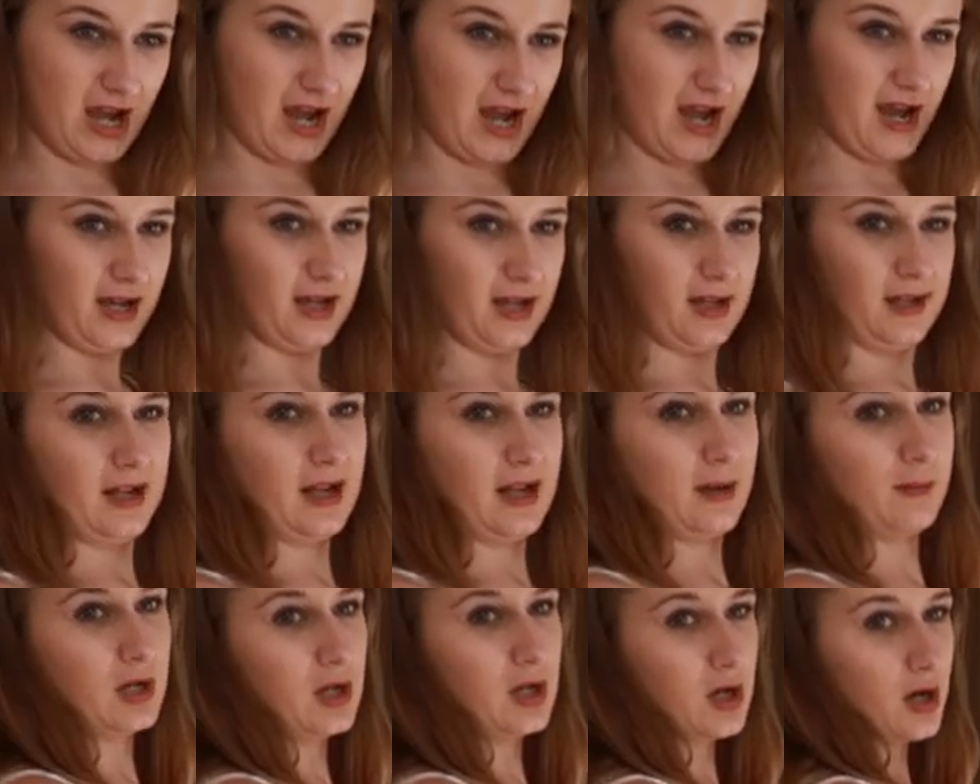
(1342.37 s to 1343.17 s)
yeah,
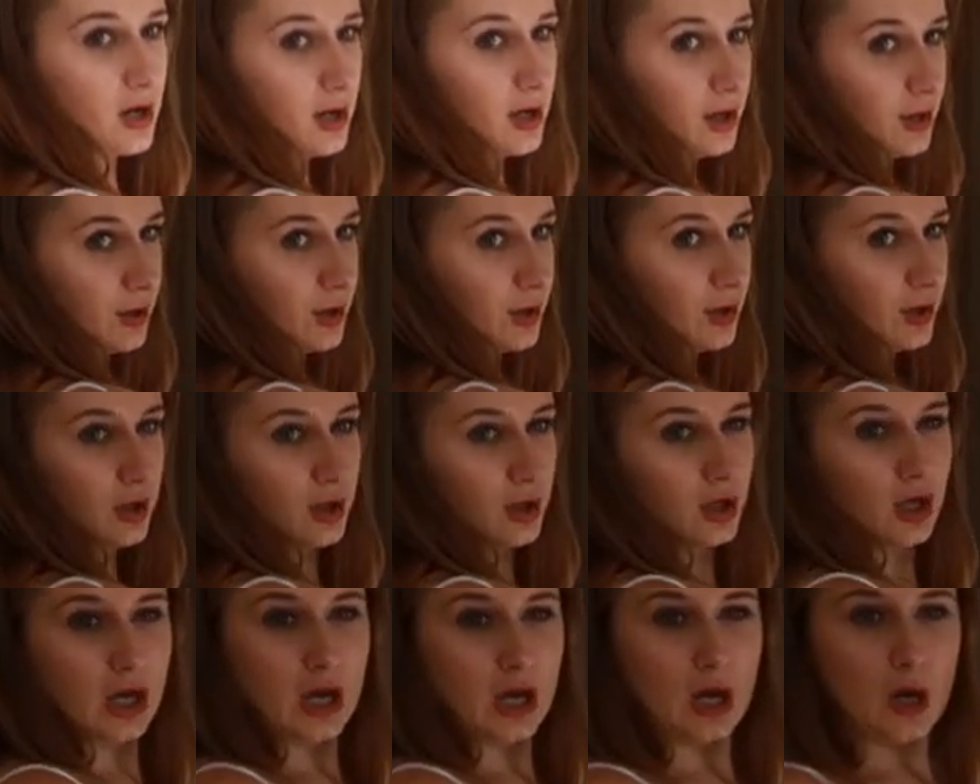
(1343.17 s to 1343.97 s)
let me know
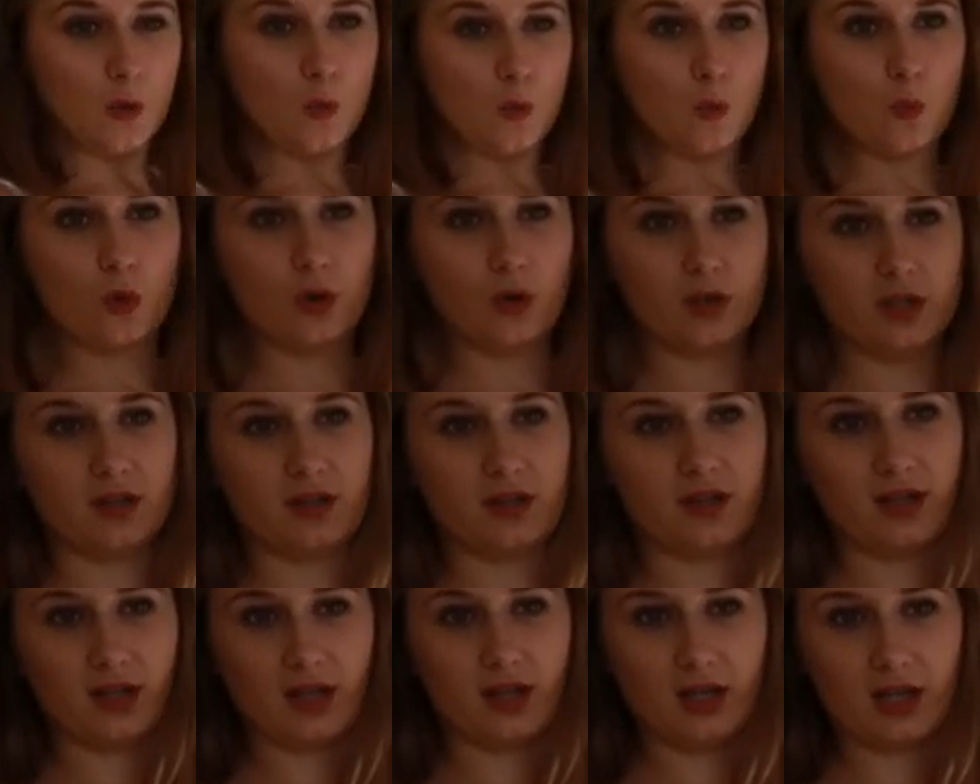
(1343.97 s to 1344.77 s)
what you
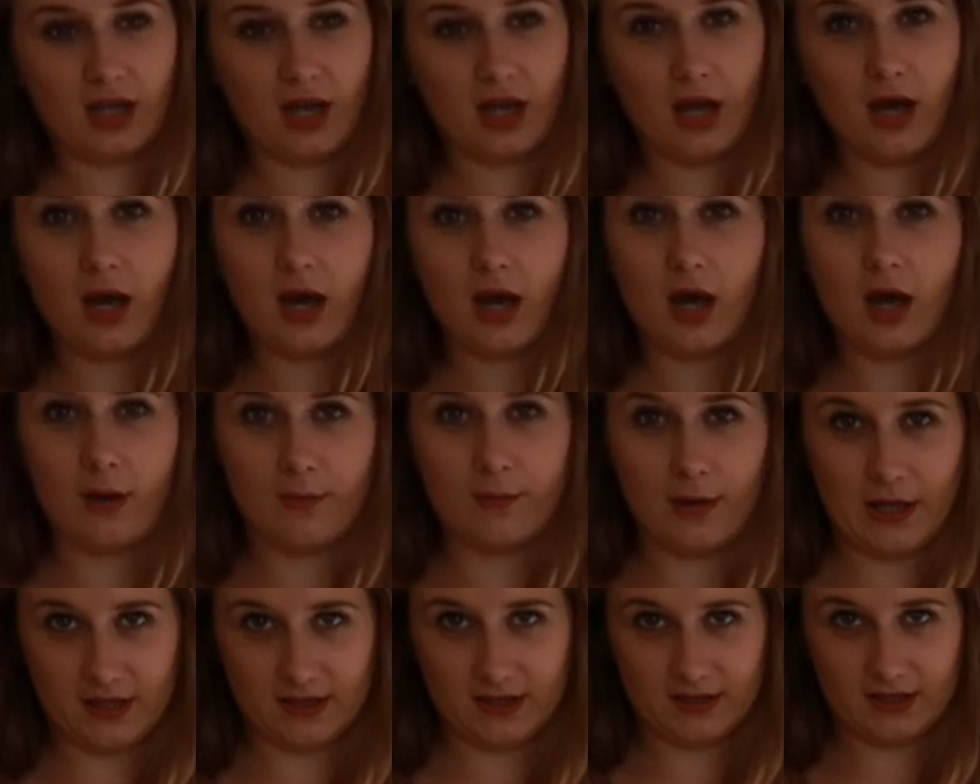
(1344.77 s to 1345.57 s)
think
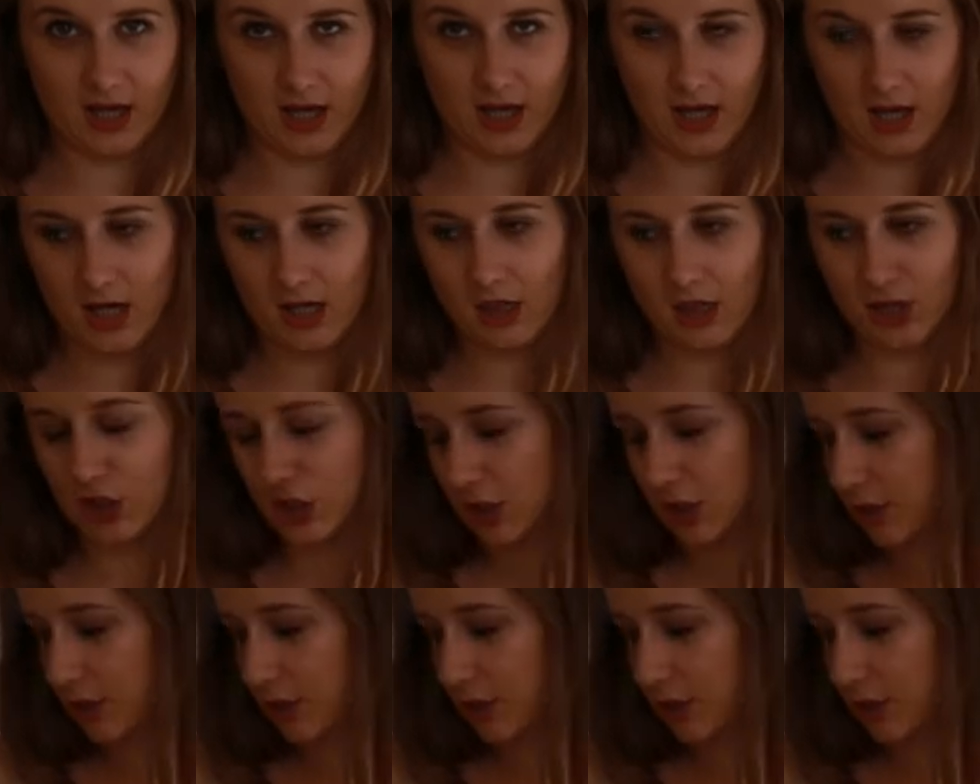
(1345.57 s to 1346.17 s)
about the skirt.